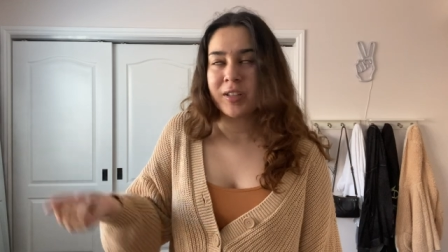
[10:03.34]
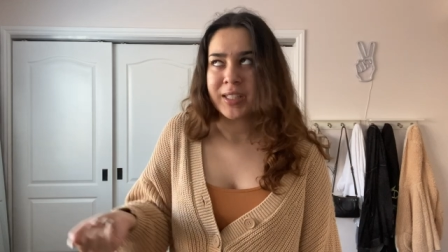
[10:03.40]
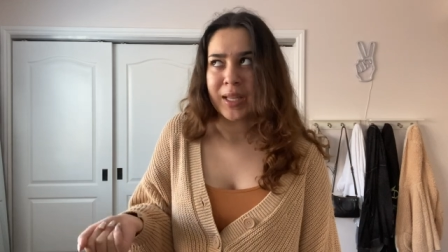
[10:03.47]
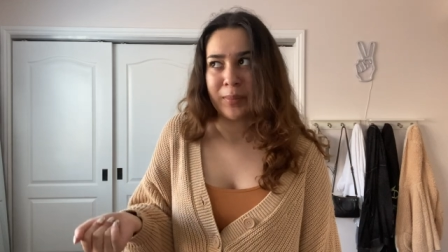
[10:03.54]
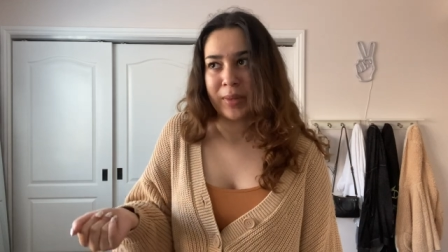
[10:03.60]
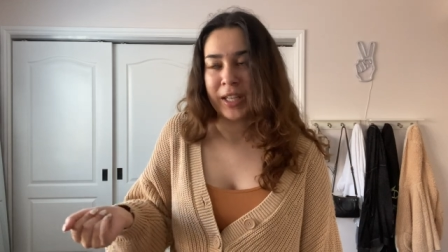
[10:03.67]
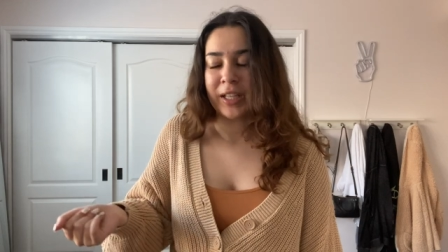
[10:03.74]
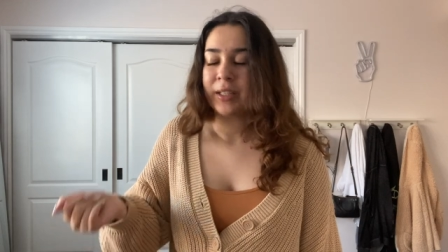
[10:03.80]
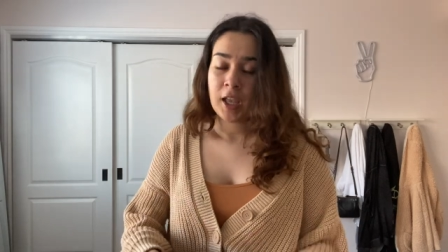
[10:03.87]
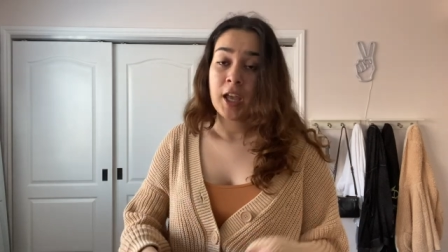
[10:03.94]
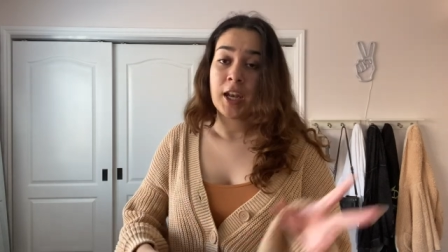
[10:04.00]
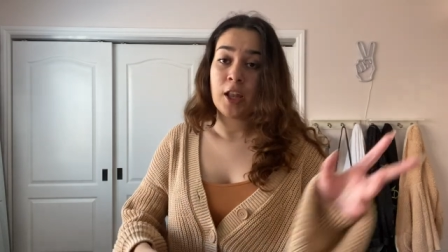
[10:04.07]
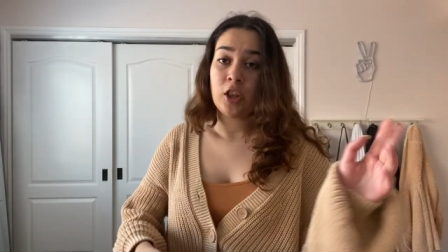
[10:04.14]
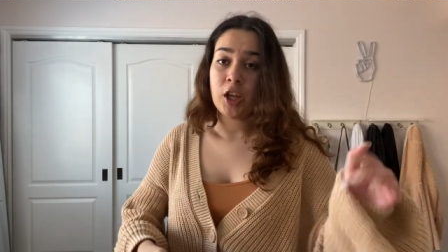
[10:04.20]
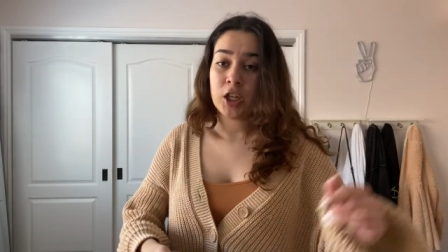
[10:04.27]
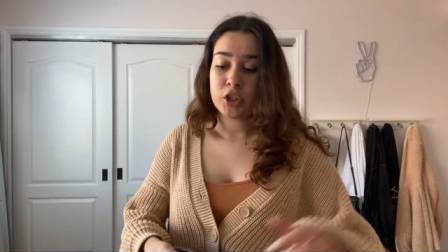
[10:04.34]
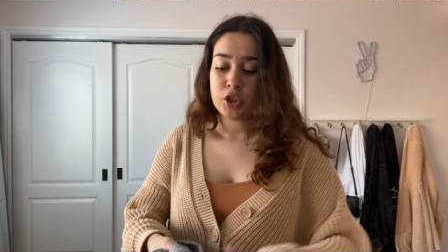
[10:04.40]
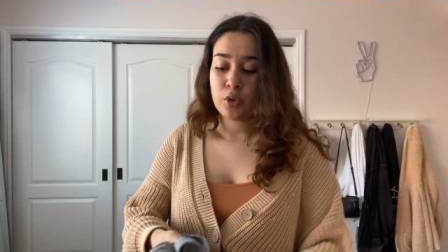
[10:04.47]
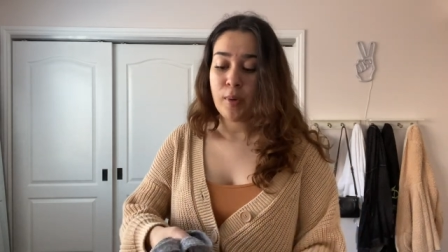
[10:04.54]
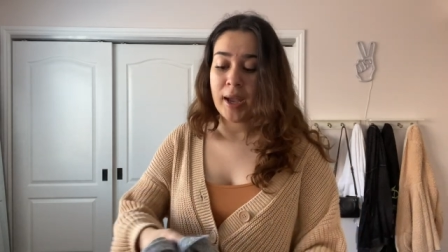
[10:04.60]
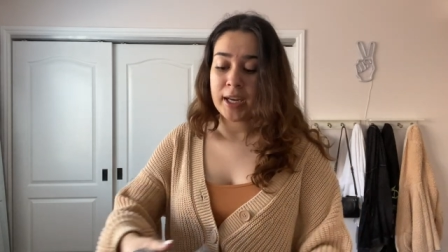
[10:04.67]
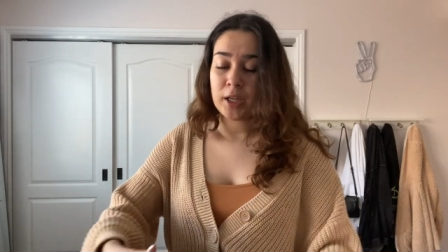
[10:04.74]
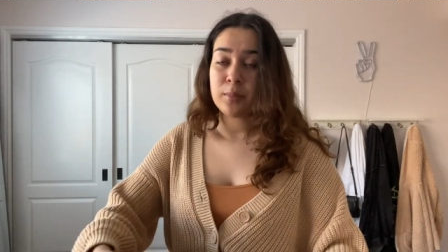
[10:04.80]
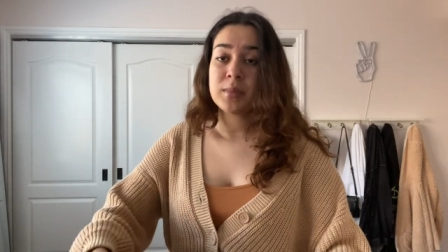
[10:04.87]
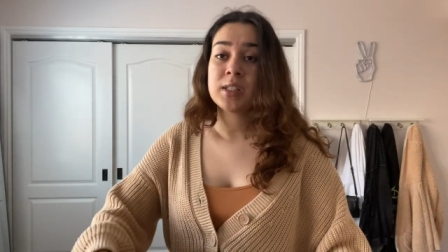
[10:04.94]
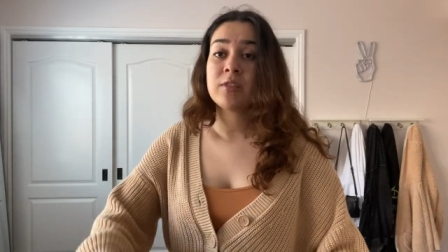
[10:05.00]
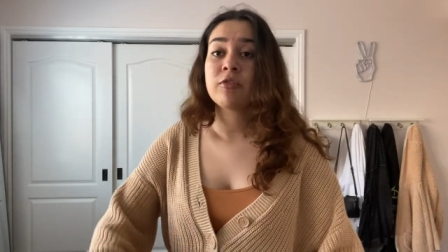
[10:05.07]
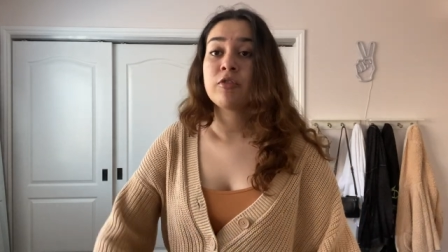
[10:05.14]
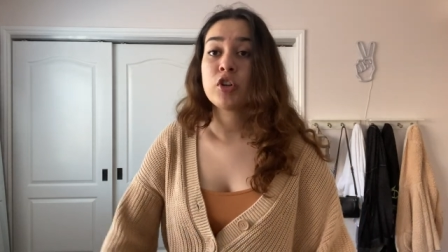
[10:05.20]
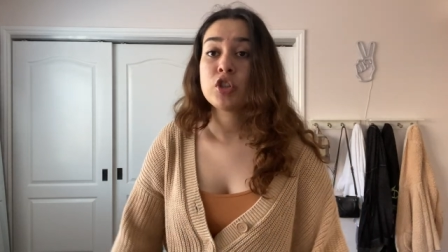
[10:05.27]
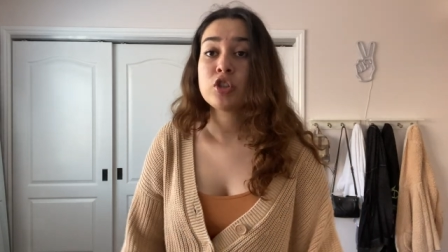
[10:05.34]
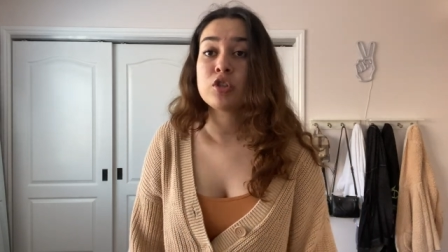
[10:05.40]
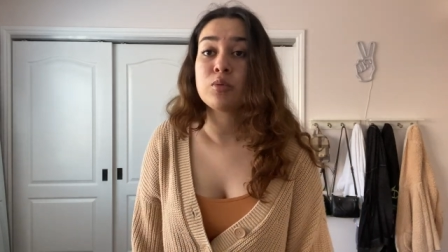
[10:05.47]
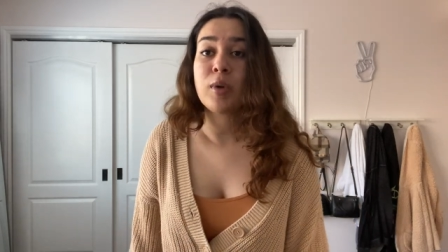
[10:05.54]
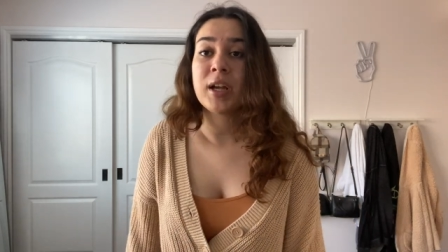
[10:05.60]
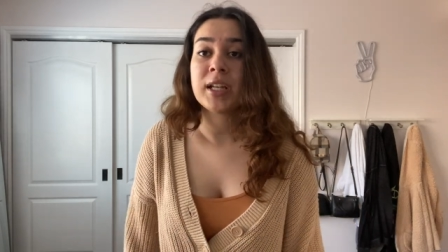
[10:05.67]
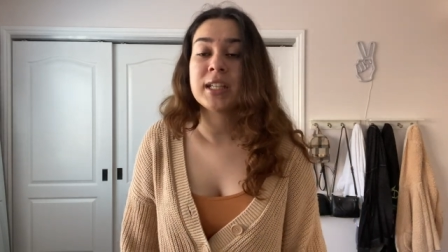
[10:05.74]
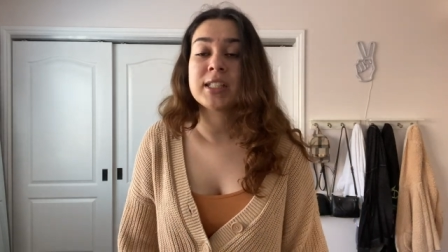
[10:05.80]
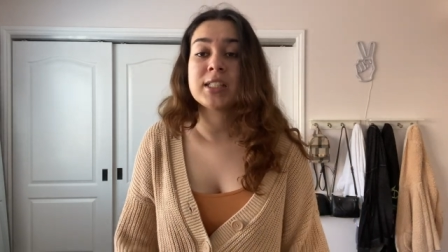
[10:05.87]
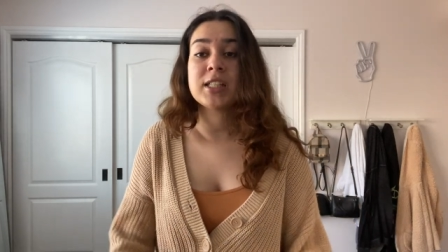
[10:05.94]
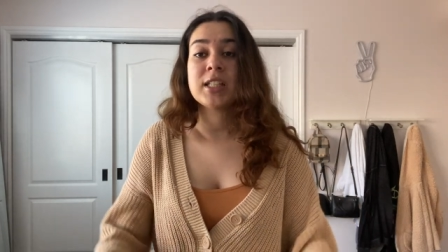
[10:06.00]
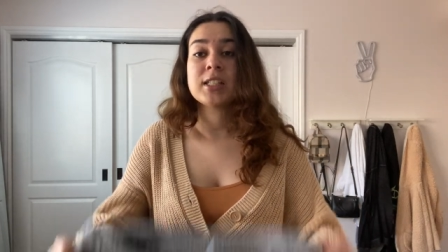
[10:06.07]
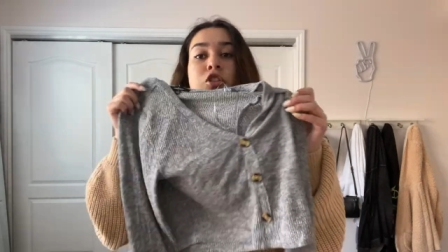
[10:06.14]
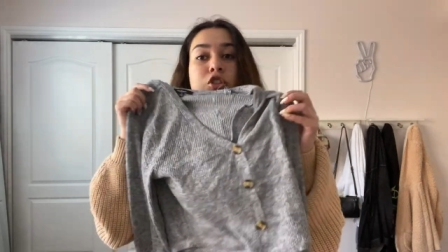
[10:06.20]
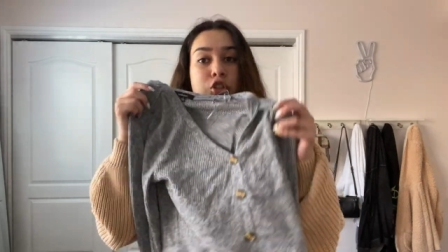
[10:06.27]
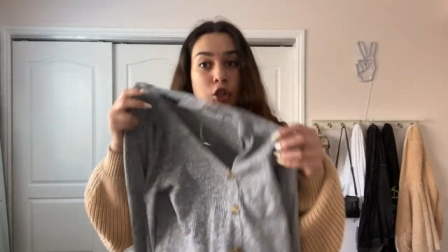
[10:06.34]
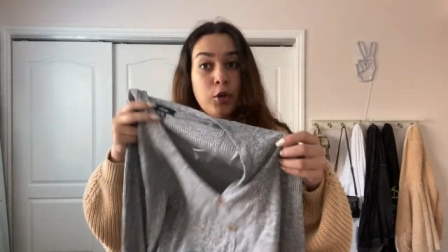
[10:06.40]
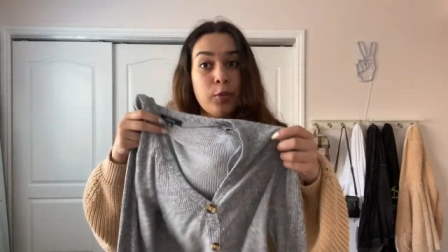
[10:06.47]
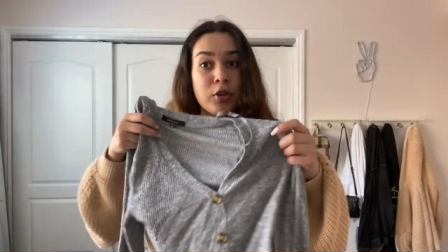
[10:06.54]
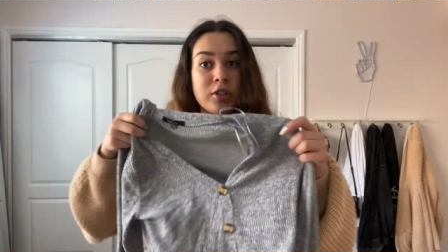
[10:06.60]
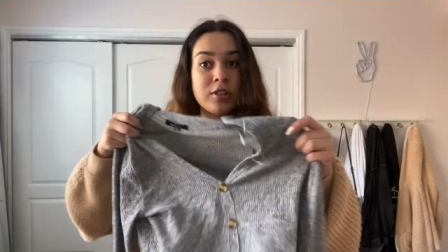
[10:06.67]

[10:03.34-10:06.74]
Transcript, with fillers: the same thing. And then we got two items. The first one is this super